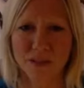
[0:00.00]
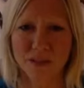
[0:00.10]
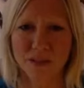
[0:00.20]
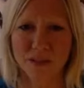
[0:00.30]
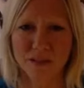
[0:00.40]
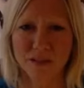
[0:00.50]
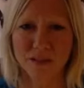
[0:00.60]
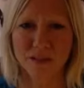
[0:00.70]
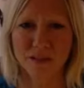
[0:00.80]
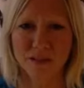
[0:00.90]

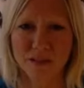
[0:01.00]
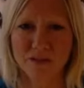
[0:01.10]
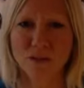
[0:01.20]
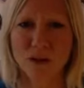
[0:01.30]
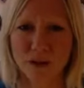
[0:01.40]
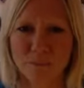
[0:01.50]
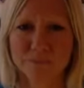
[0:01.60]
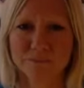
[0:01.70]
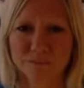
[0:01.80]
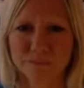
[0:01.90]

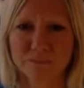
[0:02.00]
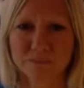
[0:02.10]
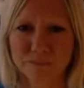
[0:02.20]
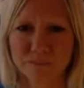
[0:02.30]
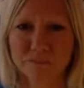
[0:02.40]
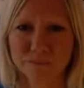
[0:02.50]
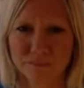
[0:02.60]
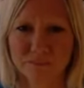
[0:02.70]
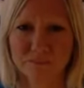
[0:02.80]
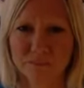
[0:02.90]

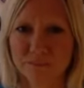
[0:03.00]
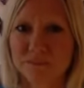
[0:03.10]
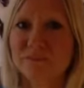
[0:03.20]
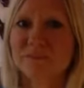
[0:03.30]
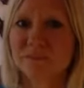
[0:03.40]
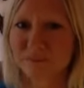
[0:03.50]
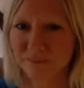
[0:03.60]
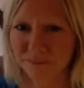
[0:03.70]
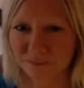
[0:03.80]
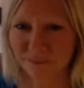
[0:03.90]

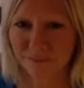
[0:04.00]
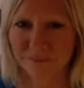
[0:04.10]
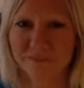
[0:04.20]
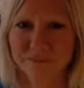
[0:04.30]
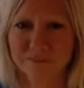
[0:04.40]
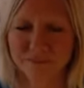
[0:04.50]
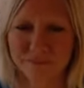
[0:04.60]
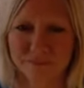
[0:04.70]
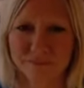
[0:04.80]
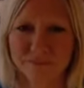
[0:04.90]

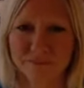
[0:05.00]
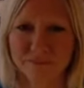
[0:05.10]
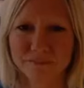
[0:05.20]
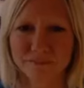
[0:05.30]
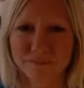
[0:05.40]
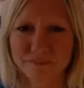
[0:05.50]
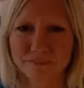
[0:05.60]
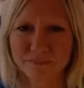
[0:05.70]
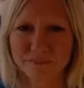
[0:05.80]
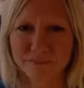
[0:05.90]

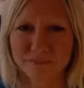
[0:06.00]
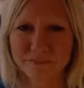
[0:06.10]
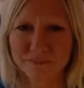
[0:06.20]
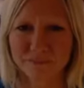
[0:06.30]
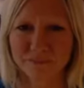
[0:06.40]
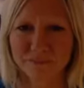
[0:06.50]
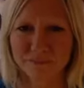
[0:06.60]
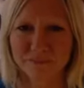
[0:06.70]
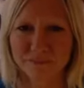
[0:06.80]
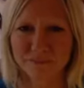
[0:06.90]

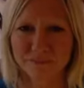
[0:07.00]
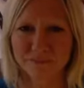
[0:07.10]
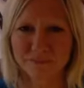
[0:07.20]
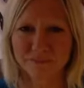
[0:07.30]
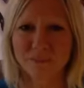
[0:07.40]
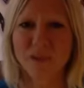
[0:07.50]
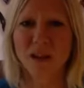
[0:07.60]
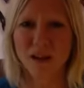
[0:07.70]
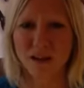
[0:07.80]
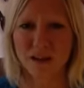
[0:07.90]
[no speech]